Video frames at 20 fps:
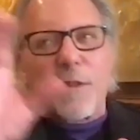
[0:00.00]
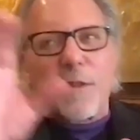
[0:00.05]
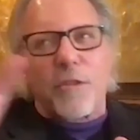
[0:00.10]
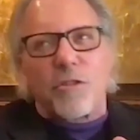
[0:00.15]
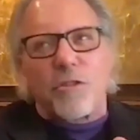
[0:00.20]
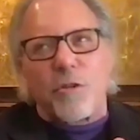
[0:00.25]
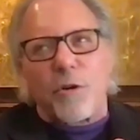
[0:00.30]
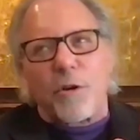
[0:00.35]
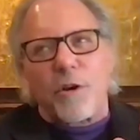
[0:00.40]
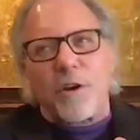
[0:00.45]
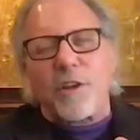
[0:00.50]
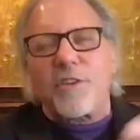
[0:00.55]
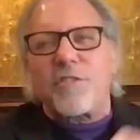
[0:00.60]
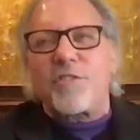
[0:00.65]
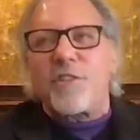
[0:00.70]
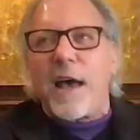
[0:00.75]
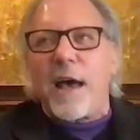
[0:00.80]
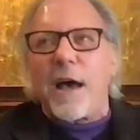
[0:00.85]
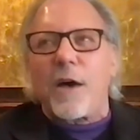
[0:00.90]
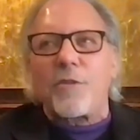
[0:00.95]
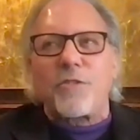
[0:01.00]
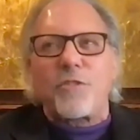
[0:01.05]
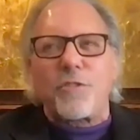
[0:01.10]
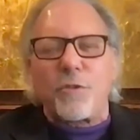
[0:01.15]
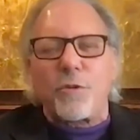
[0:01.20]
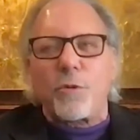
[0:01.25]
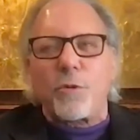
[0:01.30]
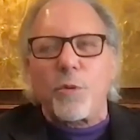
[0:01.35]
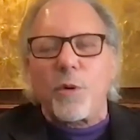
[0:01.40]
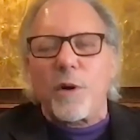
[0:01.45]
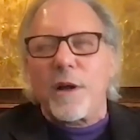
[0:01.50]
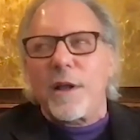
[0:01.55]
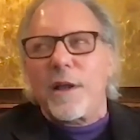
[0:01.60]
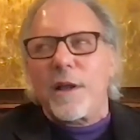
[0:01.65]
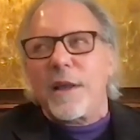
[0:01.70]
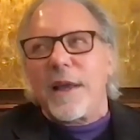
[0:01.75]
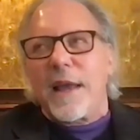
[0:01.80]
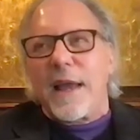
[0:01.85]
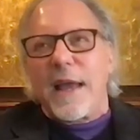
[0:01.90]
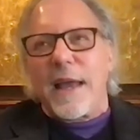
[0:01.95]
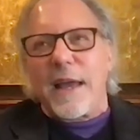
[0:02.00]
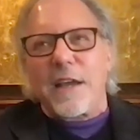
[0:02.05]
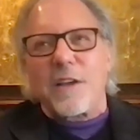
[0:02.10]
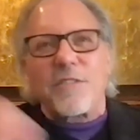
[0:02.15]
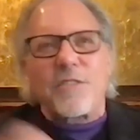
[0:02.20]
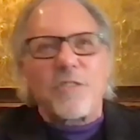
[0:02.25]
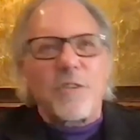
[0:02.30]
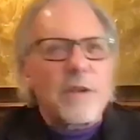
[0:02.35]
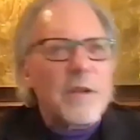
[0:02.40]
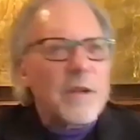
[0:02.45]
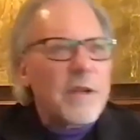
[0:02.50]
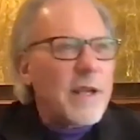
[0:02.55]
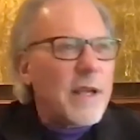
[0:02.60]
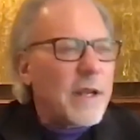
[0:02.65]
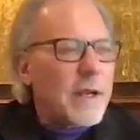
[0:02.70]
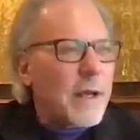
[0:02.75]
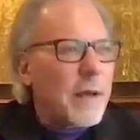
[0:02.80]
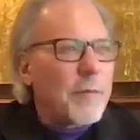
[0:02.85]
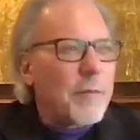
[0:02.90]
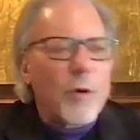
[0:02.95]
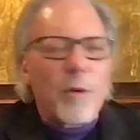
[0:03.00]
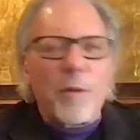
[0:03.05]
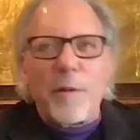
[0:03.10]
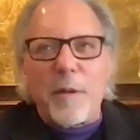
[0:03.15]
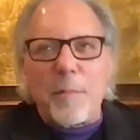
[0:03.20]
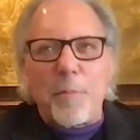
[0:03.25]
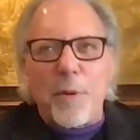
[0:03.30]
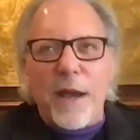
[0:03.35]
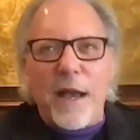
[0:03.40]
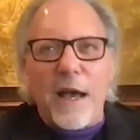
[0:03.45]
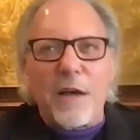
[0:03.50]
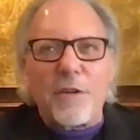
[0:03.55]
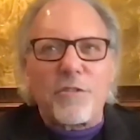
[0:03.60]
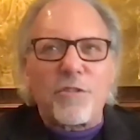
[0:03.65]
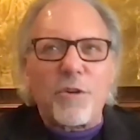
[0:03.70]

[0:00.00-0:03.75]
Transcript: The third is how to exit. And I'm really proud.